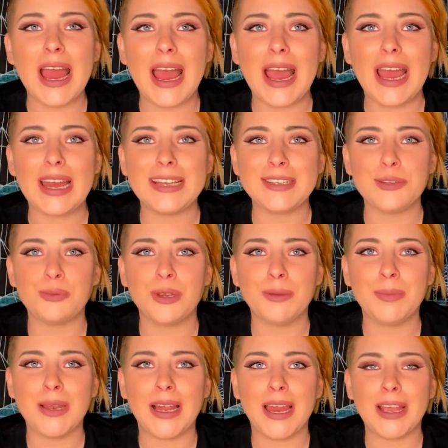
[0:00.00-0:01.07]
and
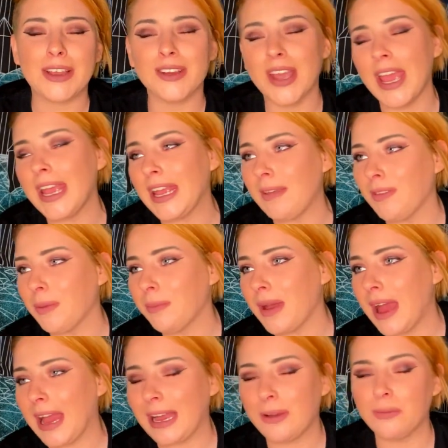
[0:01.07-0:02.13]
we'd be like, okay, give them
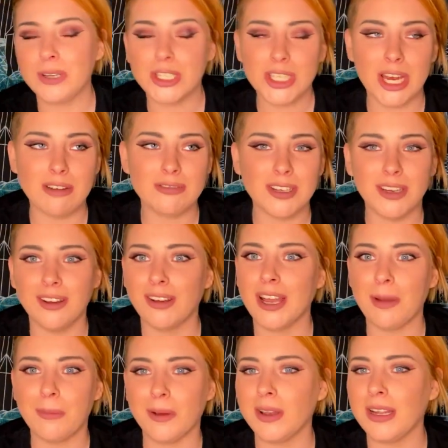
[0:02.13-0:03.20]
back, and we'd shout, you know,
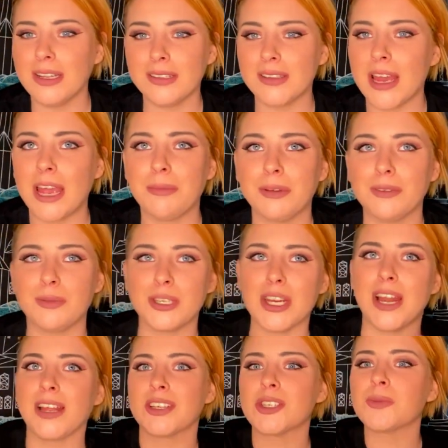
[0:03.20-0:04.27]
come on little diamond,
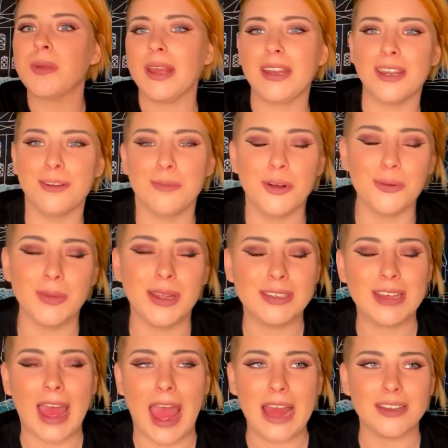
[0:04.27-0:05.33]
which I'll explain in a
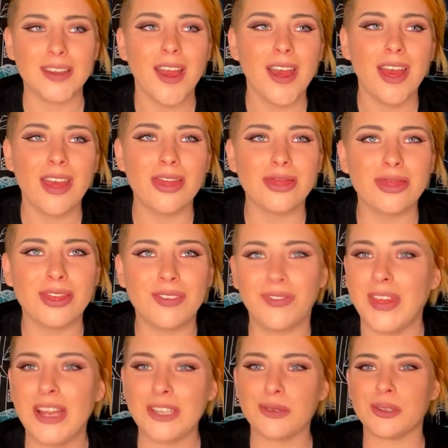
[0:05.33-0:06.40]
moment, and
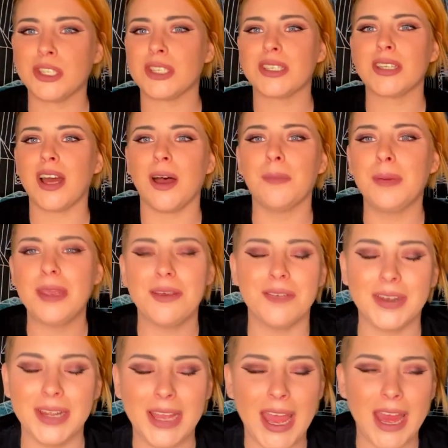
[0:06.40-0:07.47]
things would just start
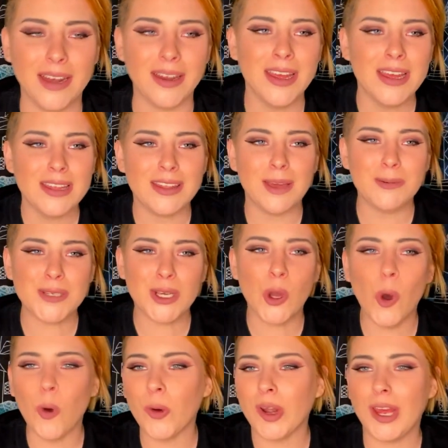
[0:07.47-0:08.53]
appearing again. There was a
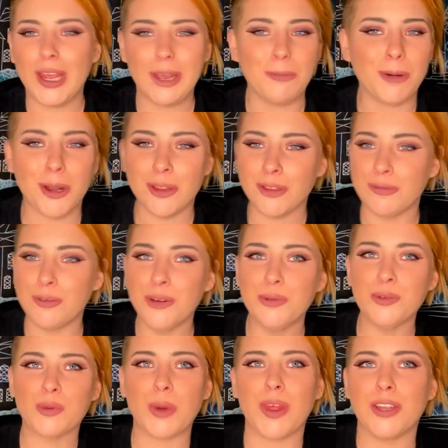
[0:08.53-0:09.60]
corner in one of the
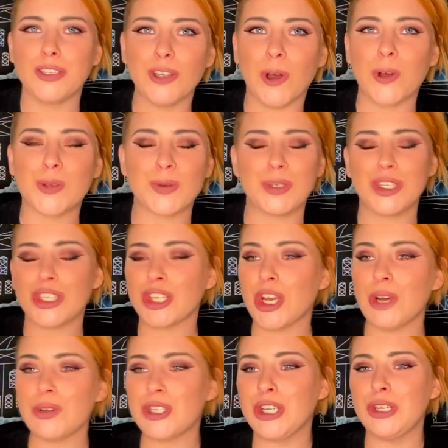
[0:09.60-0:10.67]
rooms where the dogs would just
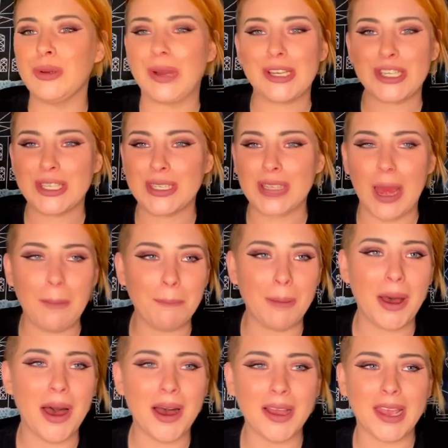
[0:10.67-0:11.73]
go to and just start
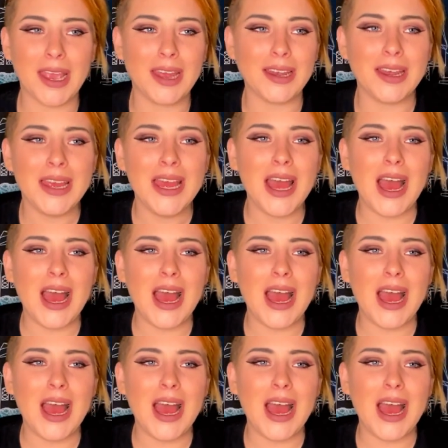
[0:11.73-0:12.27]
barking,